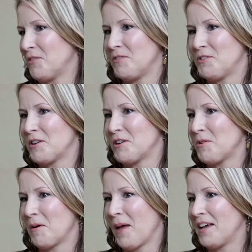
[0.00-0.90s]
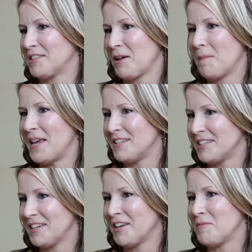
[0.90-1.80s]
UWM has
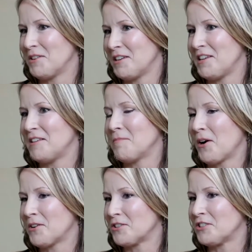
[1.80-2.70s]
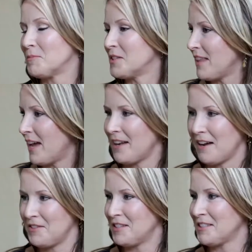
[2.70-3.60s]
amazing community partnerships, and that
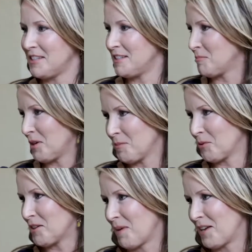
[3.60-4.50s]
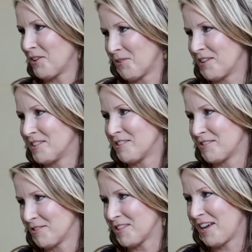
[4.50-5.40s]
obviously springboarded my career into
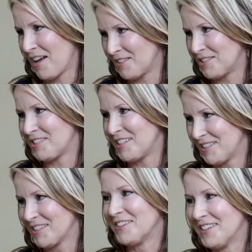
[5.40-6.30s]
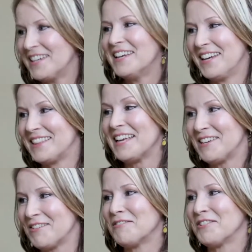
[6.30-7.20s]
neuropsychology. So thank
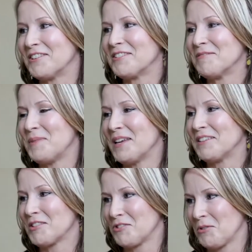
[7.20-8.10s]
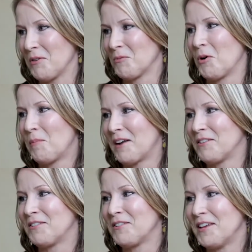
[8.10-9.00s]
you for being such a great role
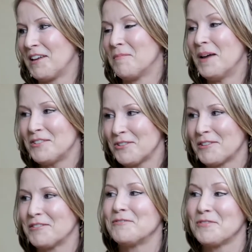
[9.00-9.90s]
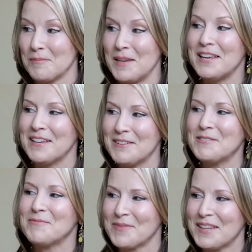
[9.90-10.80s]
model and mentor for me.
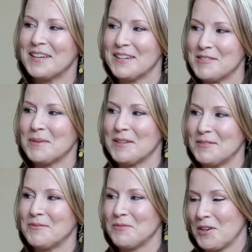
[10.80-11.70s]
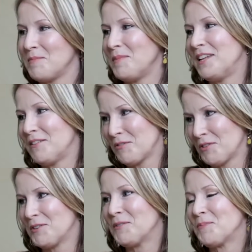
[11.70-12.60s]
It's been very meaningful.